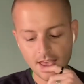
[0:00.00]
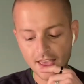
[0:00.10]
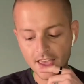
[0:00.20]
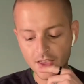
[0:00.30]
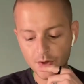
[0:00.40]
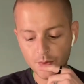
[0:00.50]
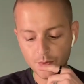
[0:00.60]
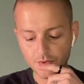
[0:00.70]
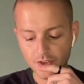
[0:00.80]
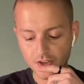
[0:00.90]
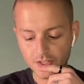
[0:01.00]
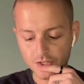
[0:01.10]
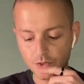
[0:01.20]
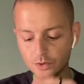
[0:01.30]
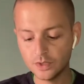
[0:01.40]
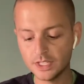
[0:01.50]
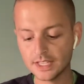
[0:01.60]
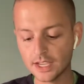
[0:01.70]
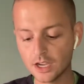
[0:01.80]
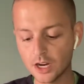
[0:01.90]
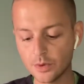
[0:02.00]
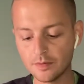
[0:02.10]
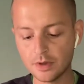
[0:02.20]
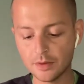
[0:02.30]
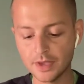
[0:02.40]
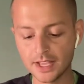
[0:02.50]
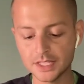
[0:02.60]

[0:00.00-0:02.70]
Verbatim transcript: And moving on to the second card, we have Bobcat